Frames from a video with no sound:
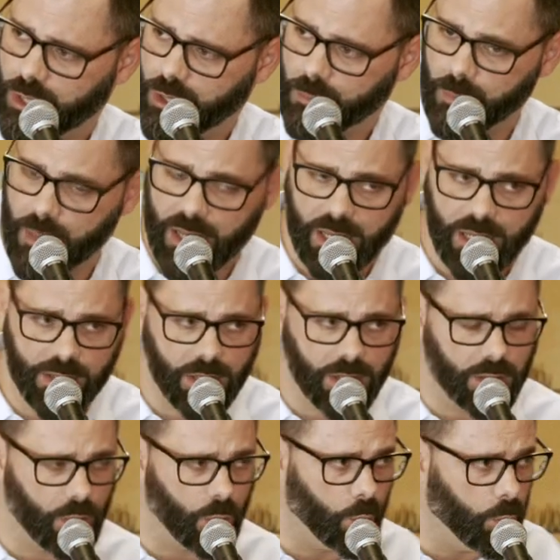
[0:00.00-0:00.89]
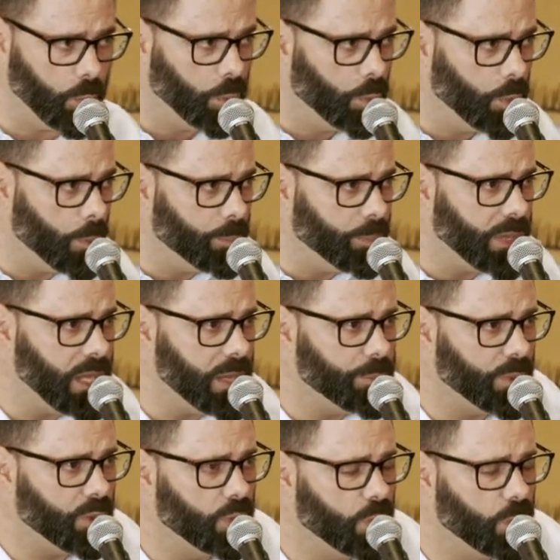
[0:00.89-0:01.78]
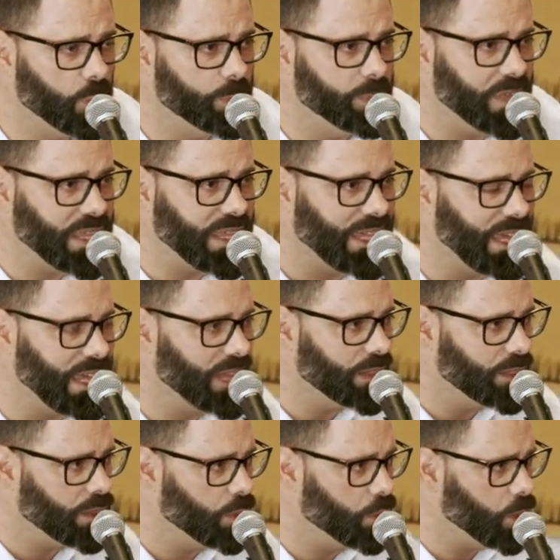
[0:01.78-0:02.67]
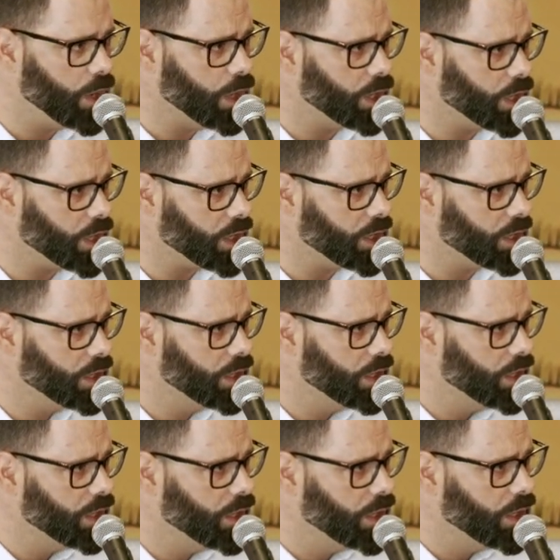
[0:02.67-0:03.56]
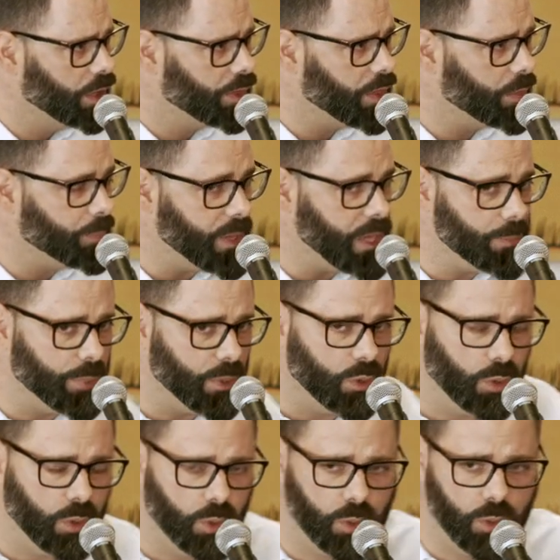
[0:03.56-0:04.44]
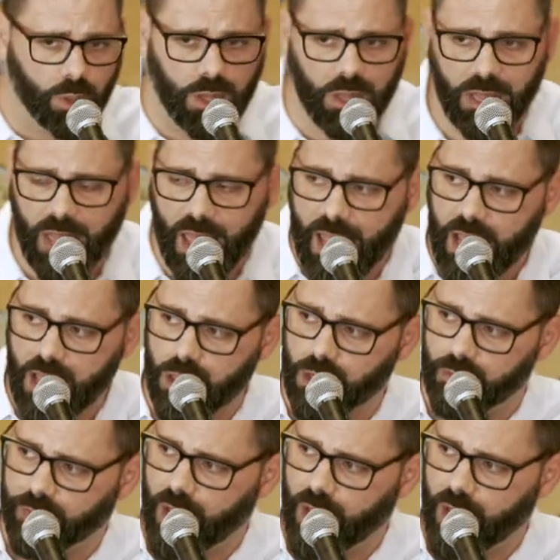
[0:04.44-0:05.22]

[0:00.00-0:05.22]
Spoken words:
meaning that the people who begin the work, the people who lay the